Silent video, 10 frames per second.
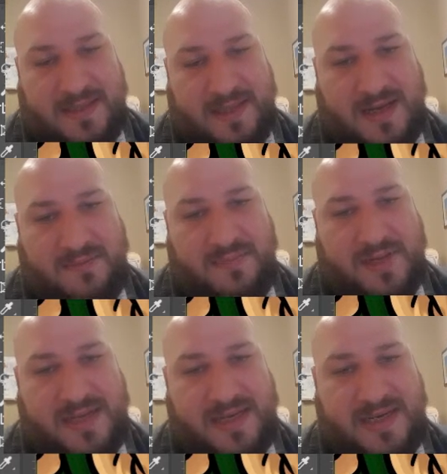Kind of
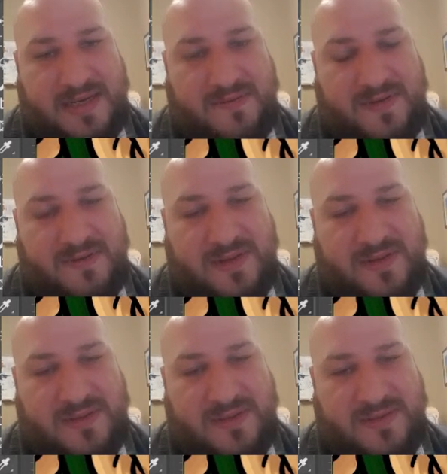blending in a few of
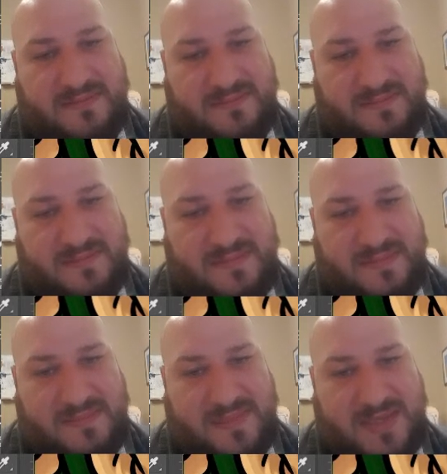those
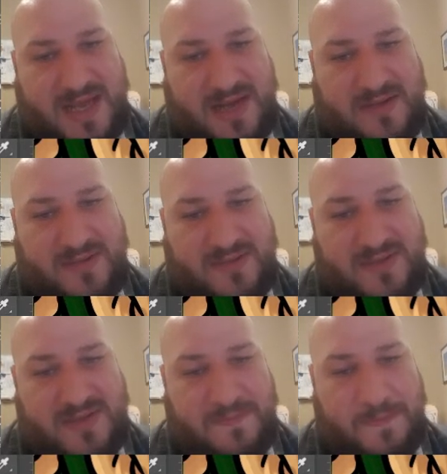
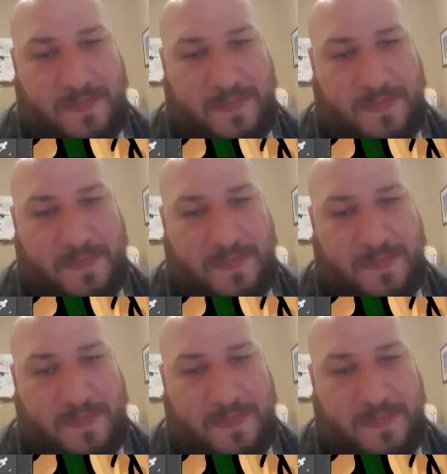shadows.